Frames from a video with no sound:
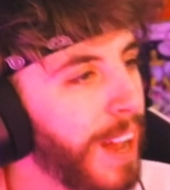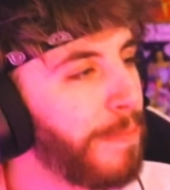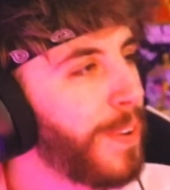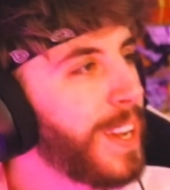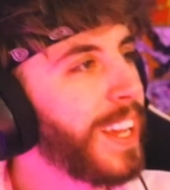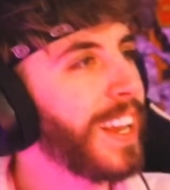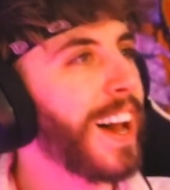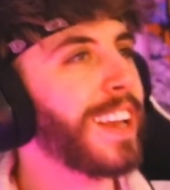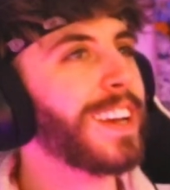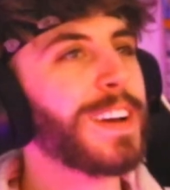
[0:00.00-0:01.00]
thinking,
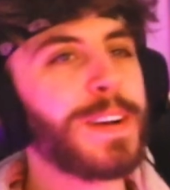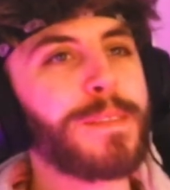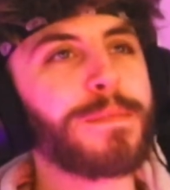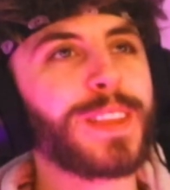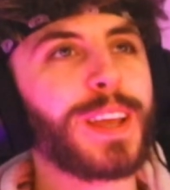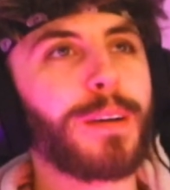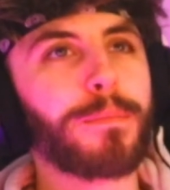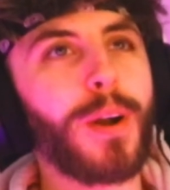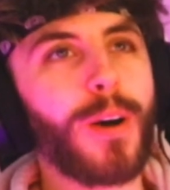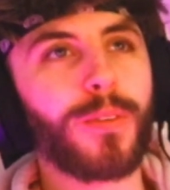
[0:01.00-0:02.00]
like,
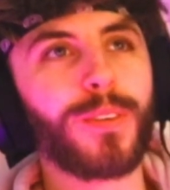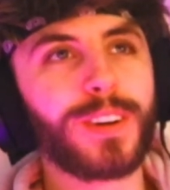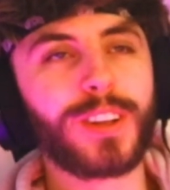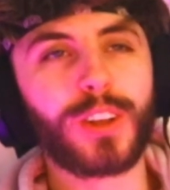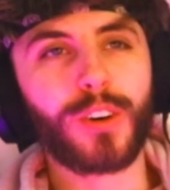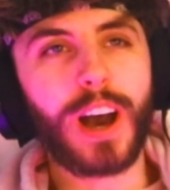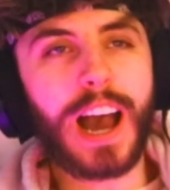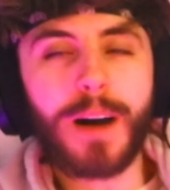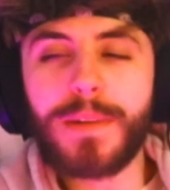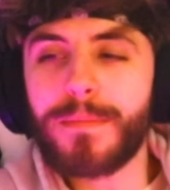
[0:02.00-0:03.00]
bro,
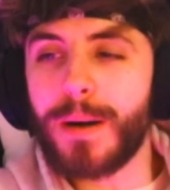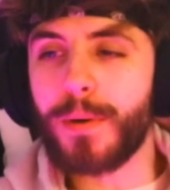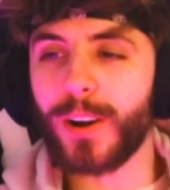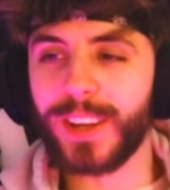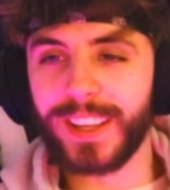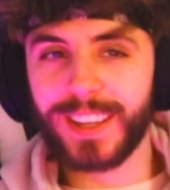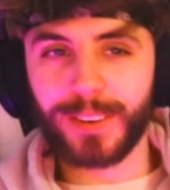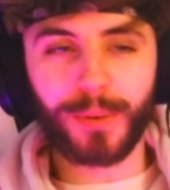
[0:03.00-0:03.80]
I'm in my body.